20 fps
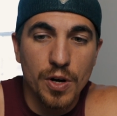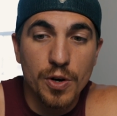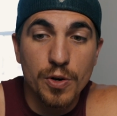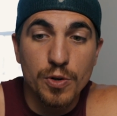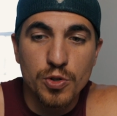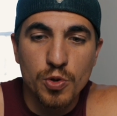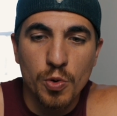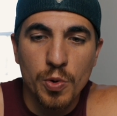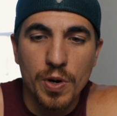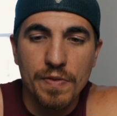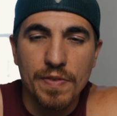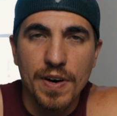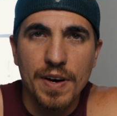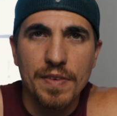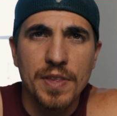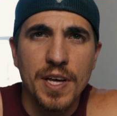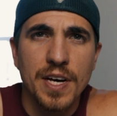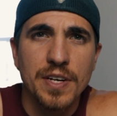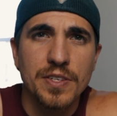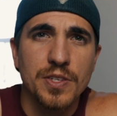under
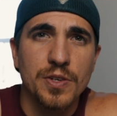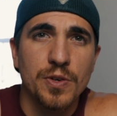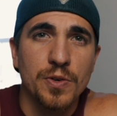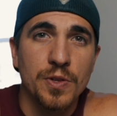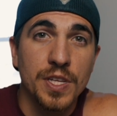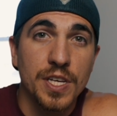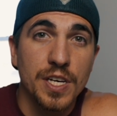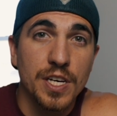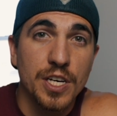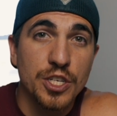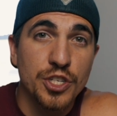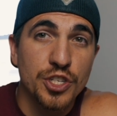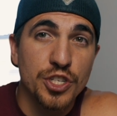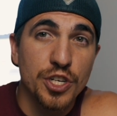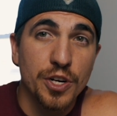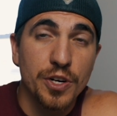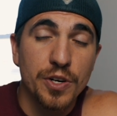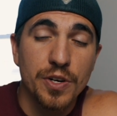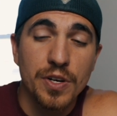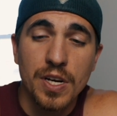25,000 on the
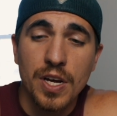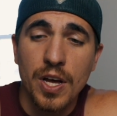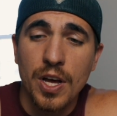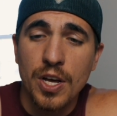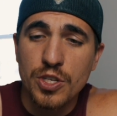shutter,